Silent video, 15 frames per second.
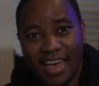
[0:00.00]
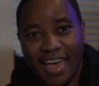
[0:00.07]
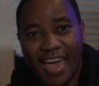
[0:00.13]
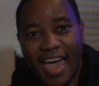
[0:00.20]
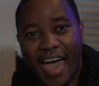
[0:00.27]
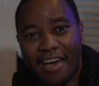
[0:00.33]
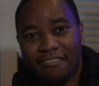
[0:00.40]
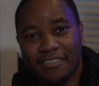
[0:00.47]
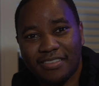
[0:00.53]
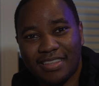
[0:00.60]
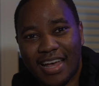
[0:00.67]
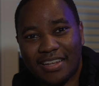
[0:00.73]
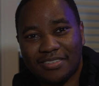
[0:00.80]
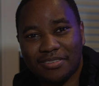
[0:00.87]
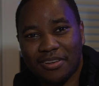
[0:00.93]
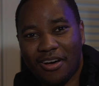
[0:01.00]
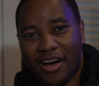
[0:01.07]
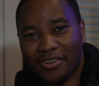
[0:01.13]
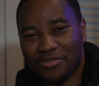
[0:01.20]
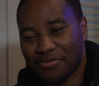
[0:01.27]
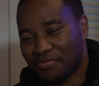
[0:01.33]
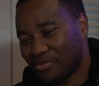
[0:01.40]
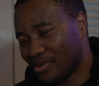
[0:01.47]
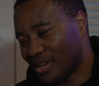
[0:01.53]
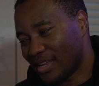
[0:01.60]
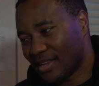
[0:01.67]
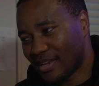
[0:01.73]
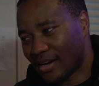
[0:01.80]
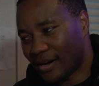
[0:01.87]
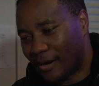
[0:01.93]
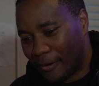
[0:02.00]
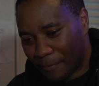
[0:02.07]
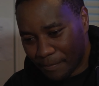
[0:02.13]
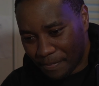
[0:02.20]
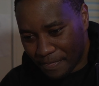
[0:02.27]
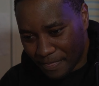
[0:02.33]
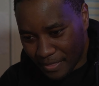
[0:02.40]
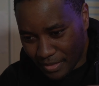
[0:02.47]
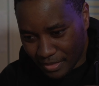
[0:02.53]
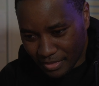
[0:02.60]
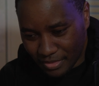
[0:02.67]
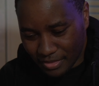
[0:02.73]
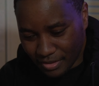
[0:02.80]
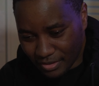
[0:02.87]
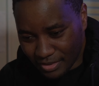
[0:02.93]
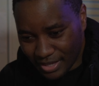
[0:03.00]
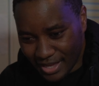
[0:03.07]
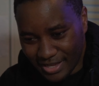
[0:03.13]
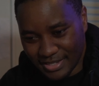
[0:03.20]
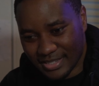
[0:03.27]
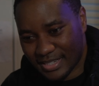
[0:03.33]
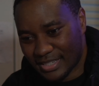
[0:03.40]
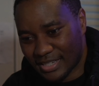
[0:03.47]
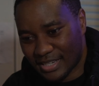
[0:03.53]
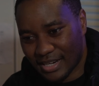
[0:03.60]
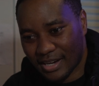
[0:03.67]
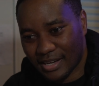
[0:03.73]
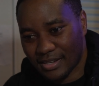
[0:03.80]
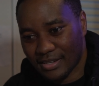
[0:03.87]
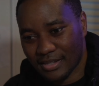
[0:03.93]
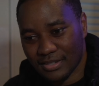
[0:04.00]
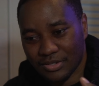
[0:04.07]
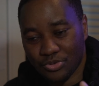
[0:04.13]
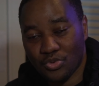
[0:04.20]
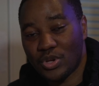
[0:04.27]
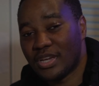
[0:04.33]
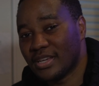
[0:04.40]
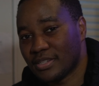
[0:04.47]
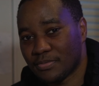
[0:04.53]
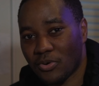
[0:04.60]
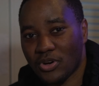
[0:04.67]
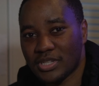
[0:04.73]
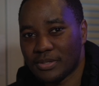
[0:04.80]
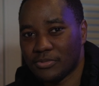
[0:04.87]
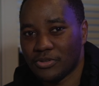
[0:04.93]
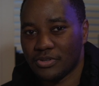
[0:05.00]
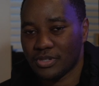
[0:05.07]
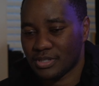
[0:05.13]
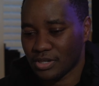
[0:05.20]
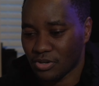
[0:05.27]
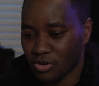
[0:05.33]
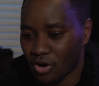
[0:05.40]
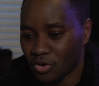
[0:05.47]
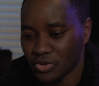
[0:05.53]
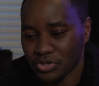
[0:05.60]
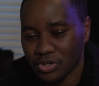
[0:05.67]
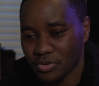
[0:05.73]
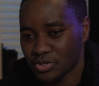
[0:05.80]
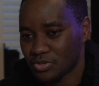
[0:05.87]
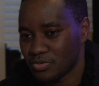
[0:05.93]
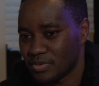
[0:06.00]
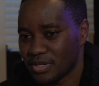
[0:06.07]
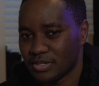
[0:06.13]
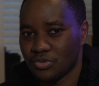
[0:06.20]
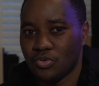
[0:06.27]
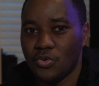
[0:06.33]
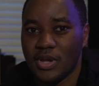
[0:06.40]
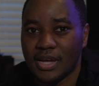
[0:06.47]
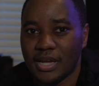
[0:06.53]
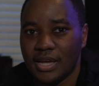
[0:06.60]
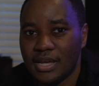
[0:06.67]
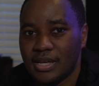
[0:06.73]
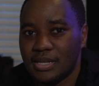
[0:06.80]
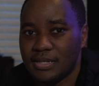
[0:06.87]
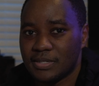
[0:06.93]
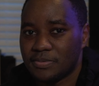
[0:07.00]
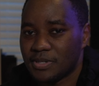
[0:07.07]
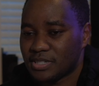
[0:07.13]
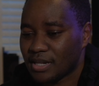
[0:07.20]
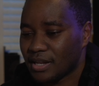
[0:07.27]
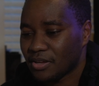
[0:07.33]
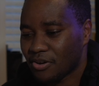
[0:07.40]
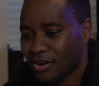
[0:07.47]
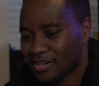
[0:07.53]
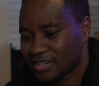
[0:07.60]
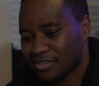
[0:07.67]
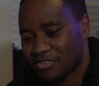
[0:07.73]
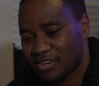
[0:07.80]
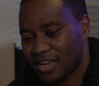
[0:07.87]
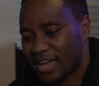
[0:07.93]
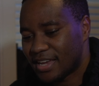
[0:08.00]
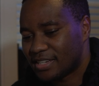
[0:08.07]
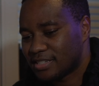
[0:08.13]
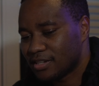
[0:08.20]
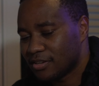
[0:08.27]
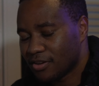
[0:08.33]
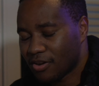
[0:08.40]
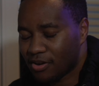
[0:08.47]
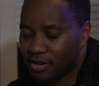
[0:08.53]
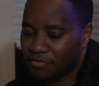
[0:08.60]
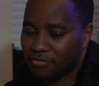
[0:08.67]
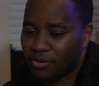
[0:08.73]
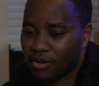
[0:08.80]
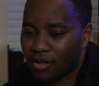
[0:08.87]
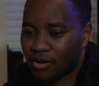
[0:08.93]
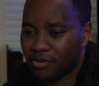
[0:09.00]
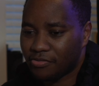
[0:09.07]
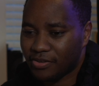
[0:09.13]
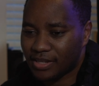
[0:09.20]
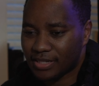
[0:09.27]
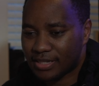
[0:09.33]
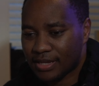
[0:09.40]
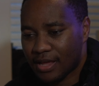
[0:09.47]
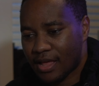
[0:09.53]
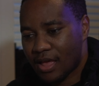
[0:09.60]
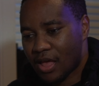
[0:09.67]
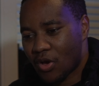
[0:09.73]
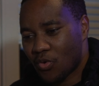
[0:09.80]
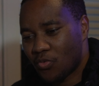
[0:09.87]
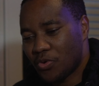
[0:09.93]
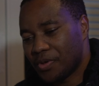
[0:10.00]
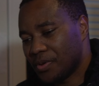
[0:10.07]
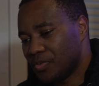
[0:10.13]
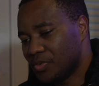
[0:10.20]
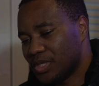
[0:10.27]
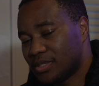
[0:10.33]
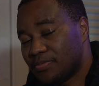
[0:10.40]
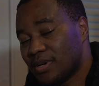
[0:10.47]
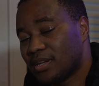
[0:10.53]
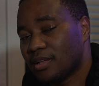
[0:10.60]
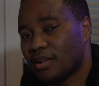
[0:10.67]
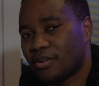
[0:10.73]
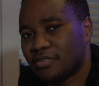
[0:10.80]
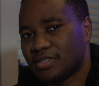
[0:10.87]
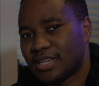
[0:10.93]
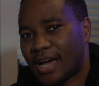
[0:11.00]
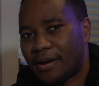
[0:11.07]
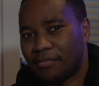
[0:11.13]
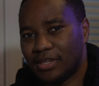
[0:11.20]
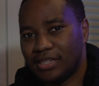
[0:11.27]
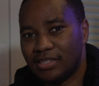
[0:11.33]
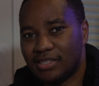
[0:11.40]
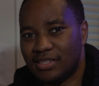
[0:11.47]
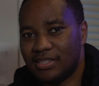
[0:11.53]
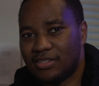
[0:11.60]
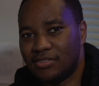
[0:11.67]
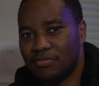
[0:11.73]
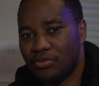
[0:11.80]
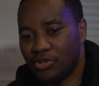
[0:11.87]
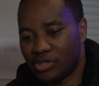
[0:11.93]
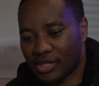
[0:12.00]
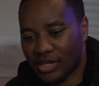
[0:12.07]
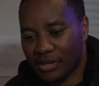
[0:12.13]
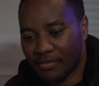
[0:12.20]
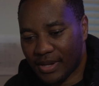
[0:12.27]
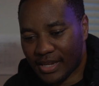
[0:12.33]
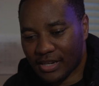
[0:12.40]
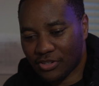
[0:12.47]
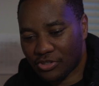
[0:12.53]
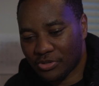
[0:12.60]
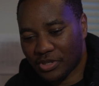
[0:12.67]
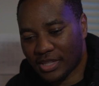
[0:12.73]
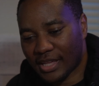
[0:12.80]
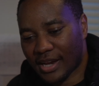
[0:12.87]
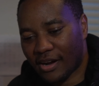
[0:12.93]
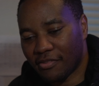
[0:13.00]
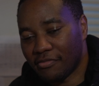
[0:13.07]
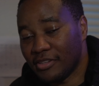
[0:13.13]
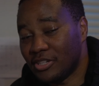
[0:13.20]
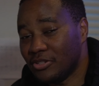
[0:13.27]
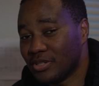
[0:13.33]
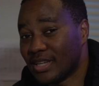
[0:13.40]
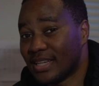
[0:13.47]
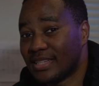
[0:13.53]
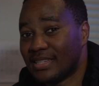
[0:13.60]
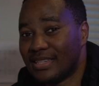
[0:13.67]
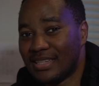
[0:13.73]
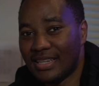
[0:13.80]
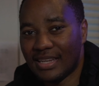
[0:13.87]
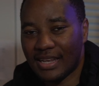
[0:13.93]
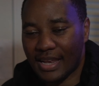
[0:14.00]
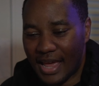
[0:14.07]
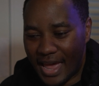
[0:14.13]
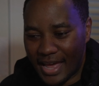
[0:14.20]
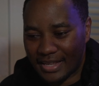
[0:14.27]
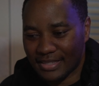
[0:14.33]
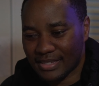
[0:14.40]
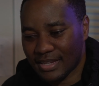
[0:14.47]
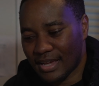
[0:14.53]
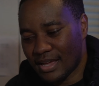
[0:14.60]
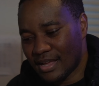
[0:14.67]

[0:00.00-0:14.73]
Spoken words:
having that slot to put in the SD card as quick as possible, because the goal is always to be as quick, especially in content creation. You know, for a lot of us, we spend a lot of time in distribution and making sure that our videos are seen, hence